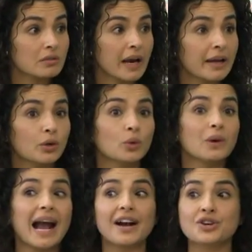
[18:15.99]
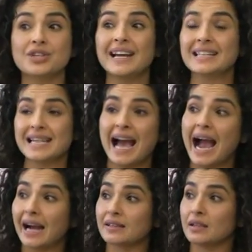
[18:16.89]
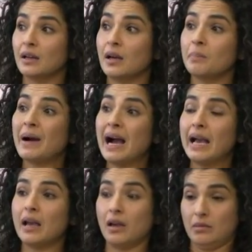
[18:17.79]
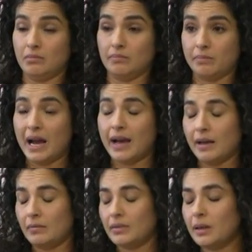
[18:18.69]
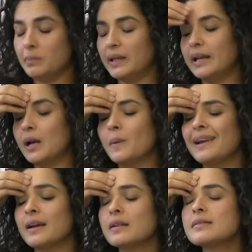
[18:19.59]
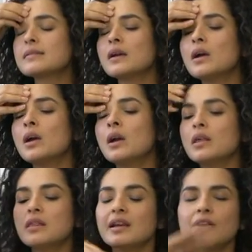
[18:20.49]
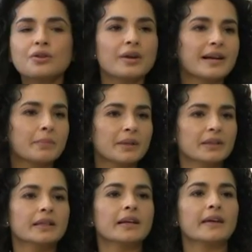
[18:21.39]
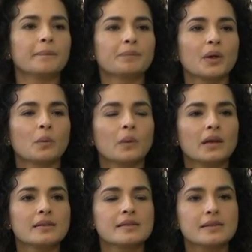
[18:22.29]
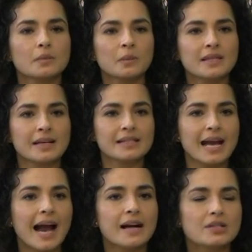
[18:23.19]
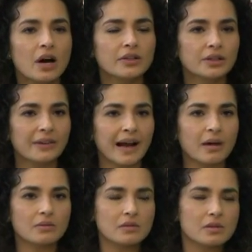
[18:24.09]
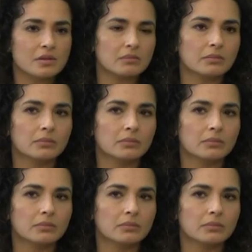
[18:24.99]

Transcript: right, who were actually attacked by the complaining witness, their credibility was attacked on the grounds,